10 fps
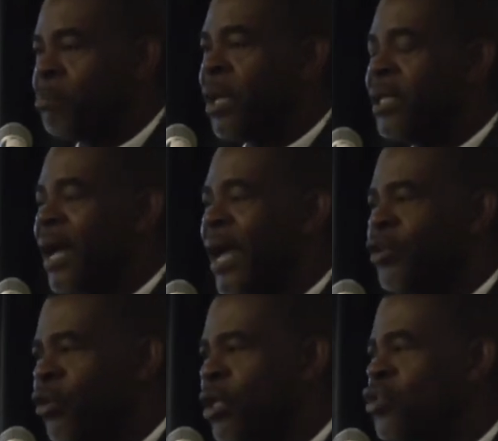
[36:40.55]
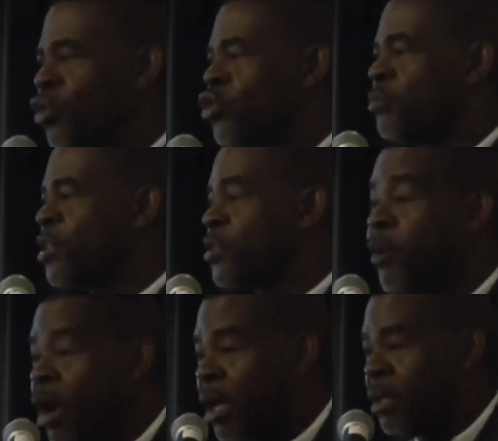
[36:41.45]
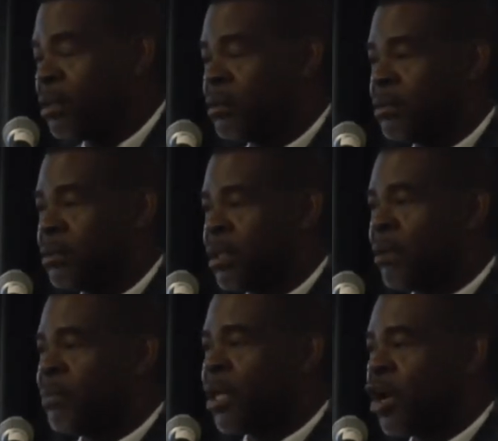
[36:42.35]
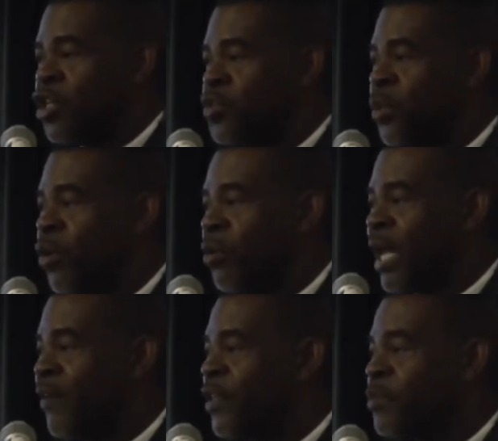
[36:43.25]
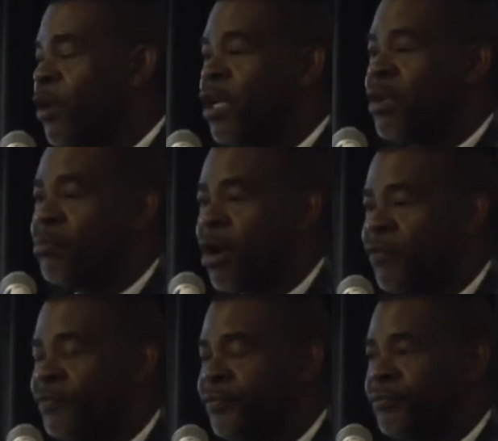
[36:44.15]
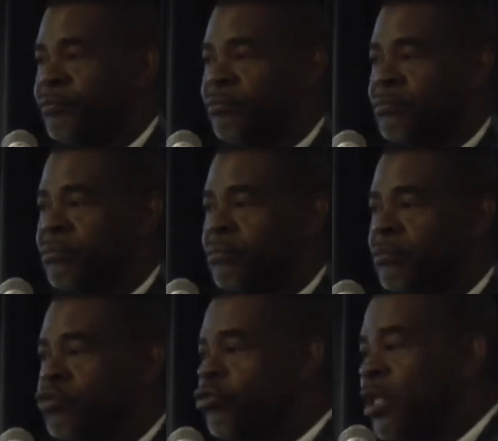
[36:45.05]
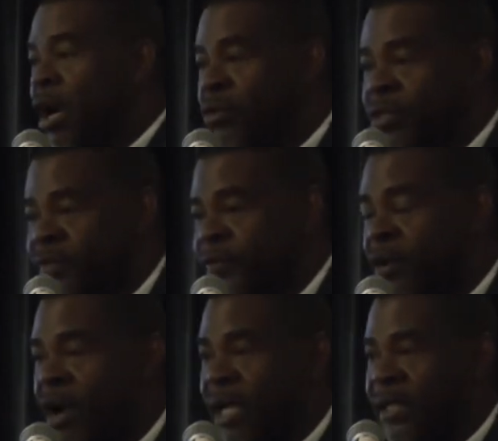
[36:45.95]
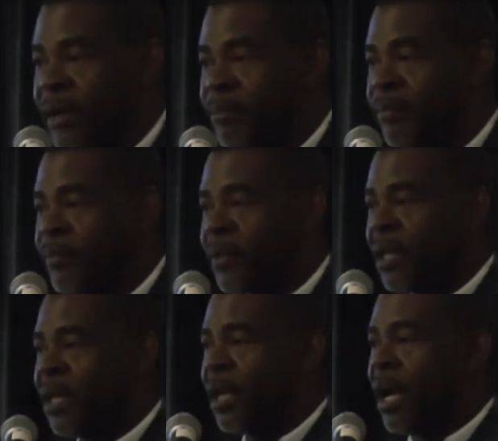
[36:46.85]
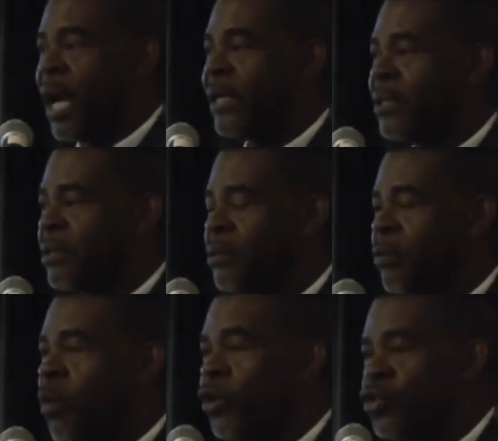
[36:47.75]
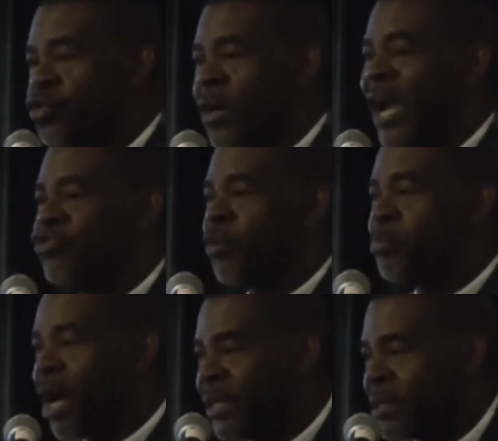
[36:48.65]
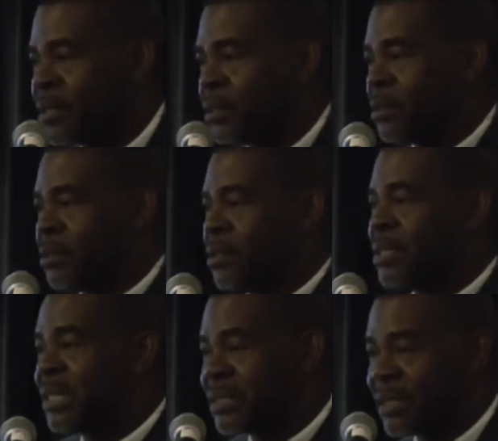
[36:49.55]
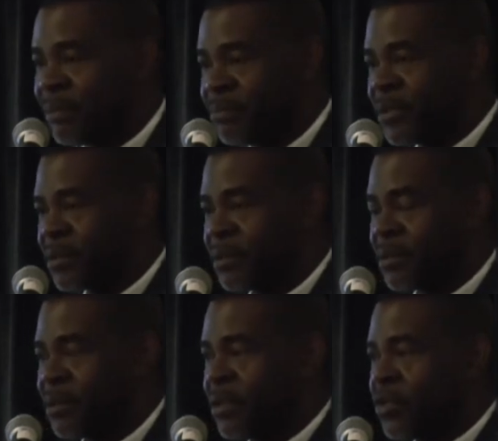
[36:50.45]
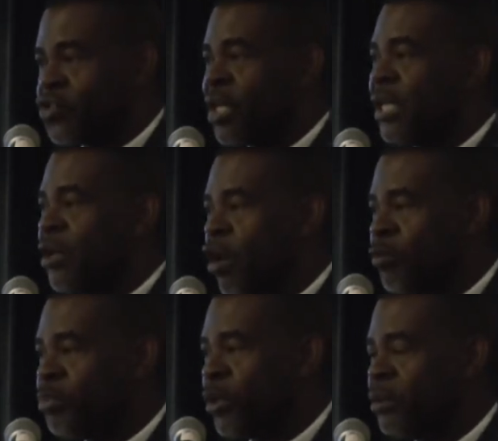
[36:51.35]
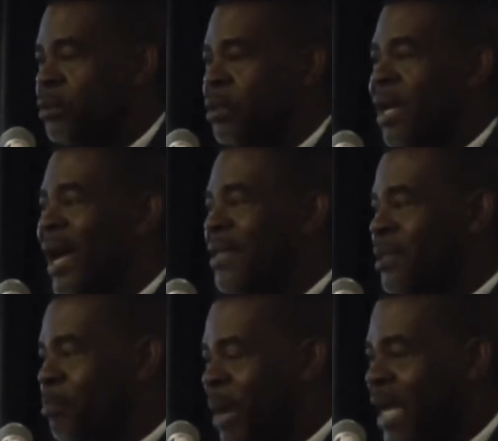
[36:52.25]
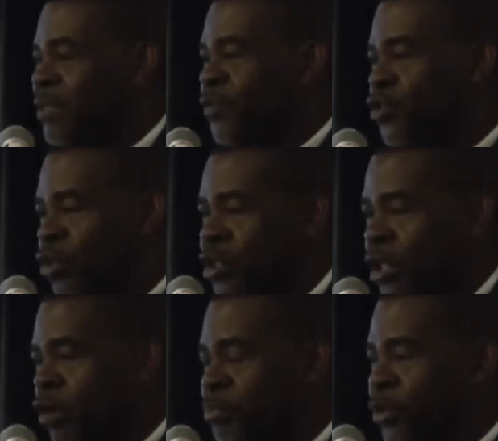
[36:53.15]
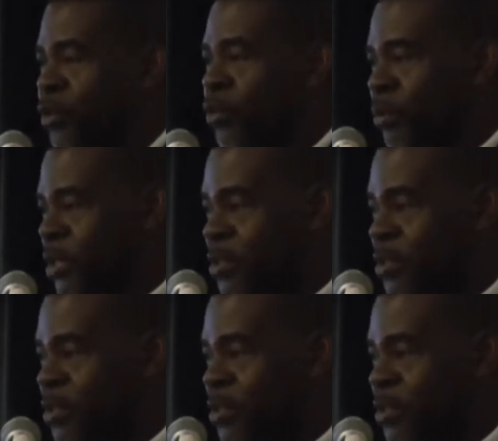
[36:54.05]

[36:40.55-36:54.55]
But I know it's going to be small, because we only have a small number of greenhouse, if you call them, and one or two hydroponic systems, so that the output as a part of the total output will be